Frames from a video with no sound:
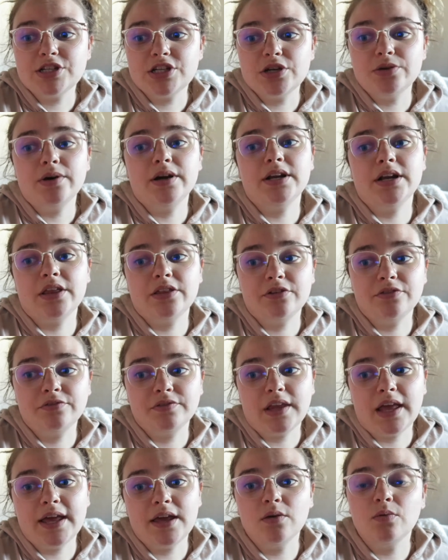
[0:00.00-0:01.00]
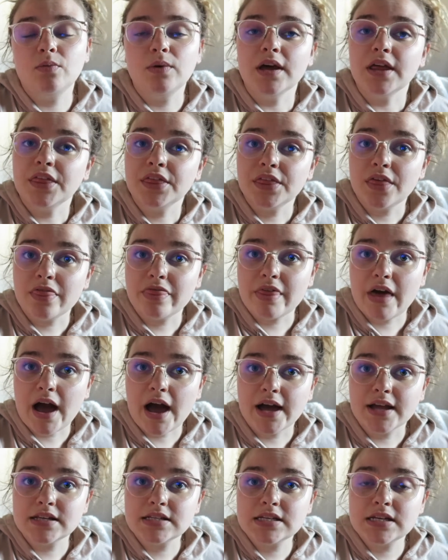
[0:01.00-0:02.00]
to another flight with
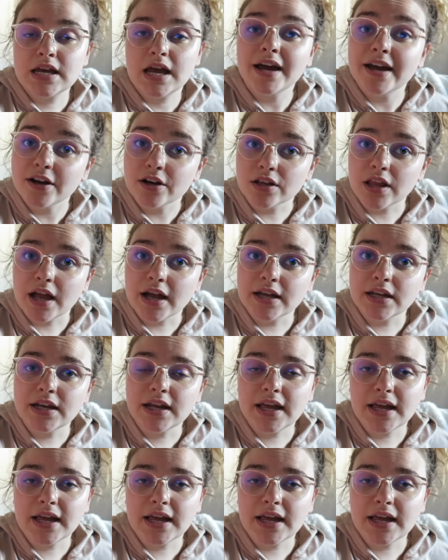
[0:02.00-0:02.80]
that airline.